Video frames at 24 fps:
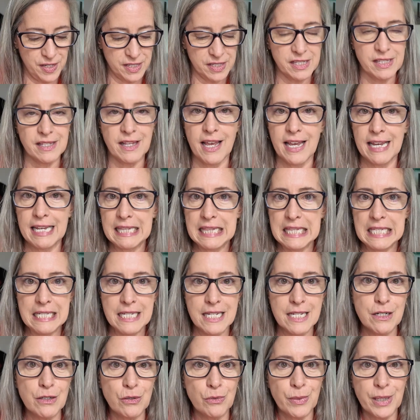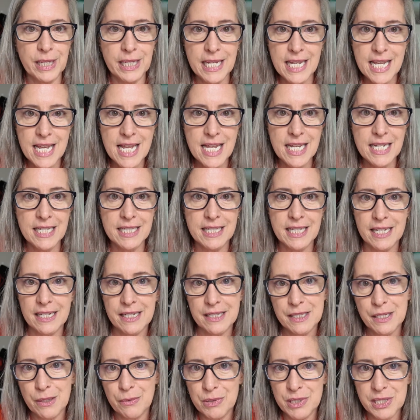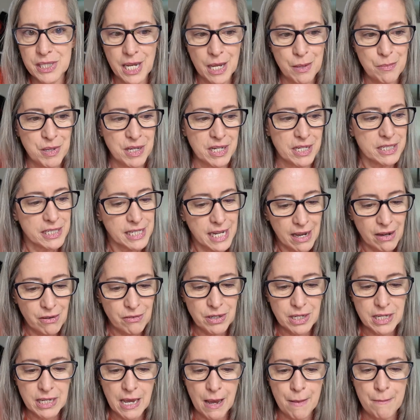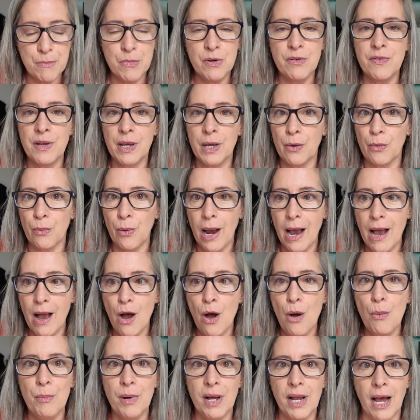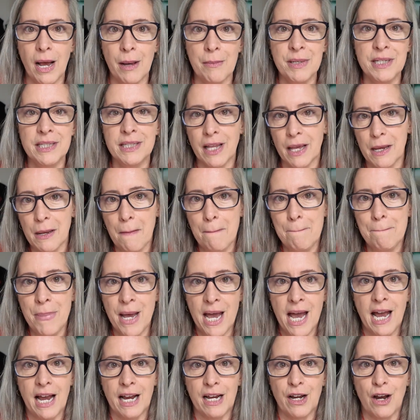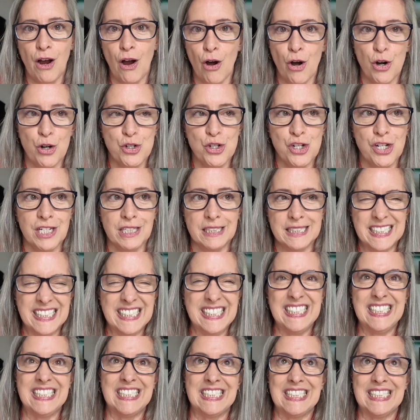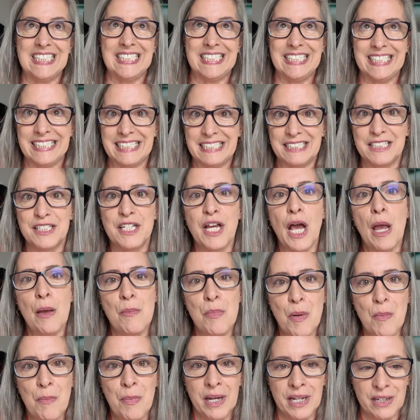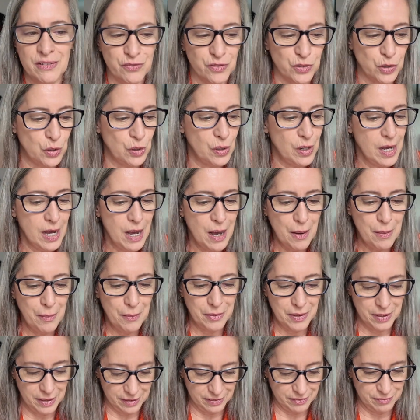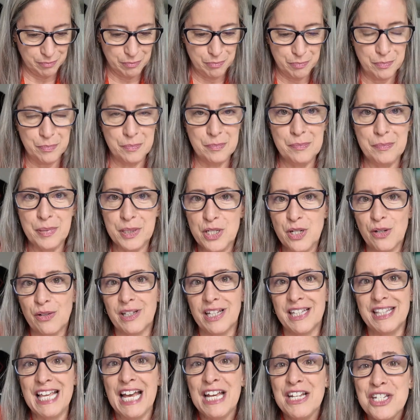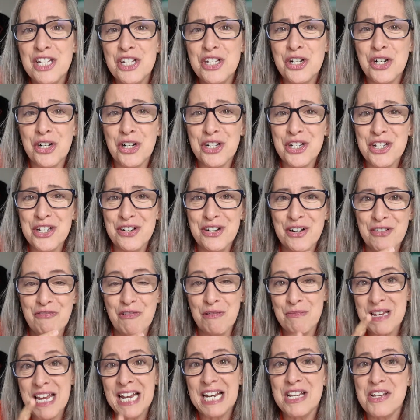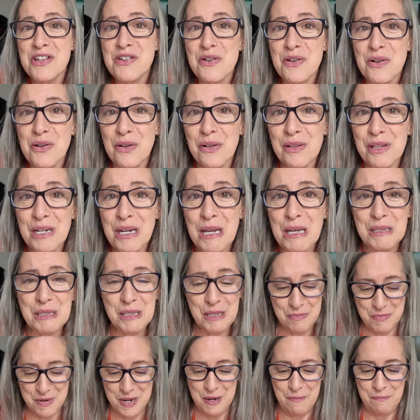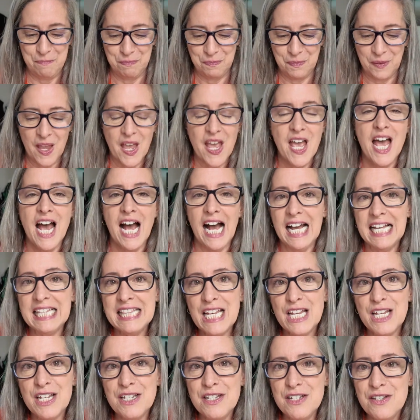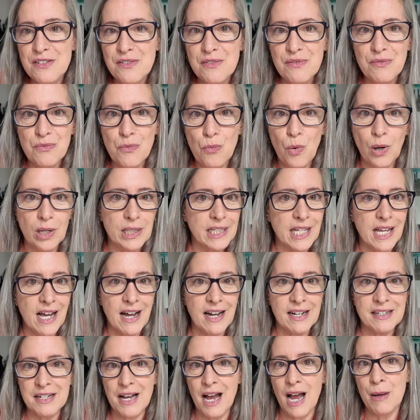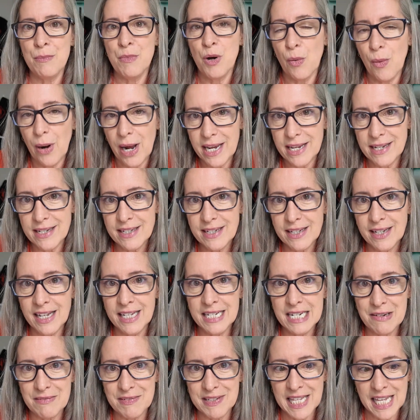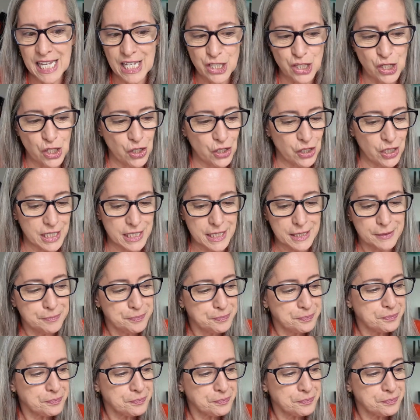it's like the needle went in and then as he was taping it down, it kept moving around. But I mean, like back arching, like type painful. But don't let that deter you from getting your colonoscopy. And then voila, I'm awake and everything's good.